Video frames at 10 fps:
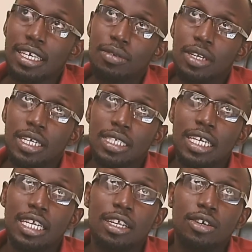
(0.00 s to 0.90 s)
then when I
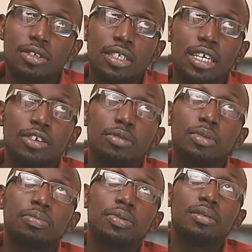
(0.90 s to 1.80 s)
started out in
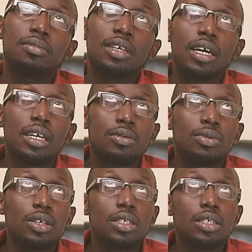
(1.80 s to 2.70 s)
Adobe Premiere, it
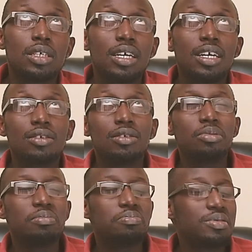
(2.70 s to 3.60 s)
was
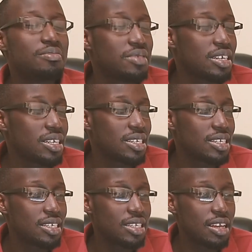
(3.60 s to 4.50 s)
Adobe Premiere
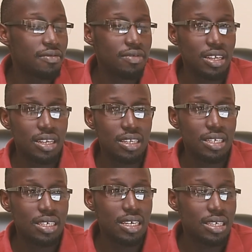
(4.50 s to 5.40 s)
7
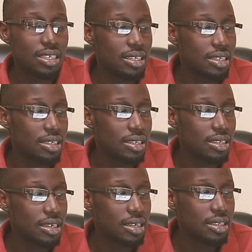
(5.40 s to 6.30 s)

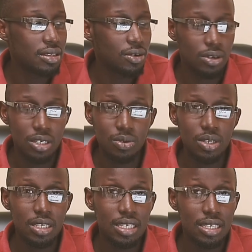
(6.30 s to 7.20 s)
it
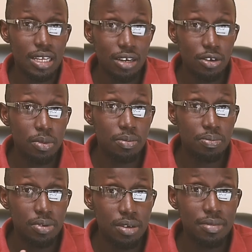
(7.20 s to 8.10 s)
was Adobe
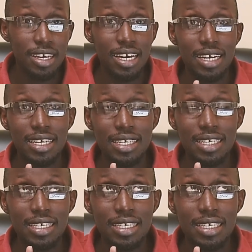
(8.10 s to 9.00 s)
Premiere
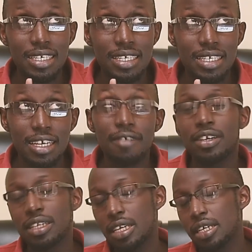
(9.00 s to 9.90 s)

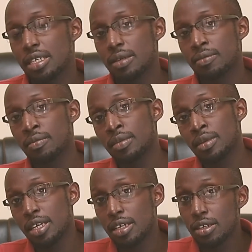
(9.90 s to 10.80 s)
7. Yes,
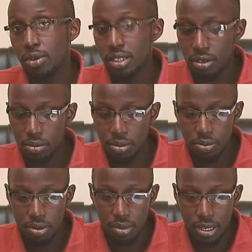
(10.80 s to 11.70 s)
it was Adobe
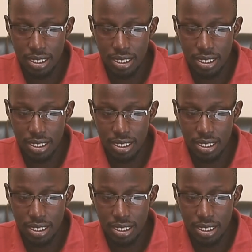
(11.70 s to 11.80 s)
Premiere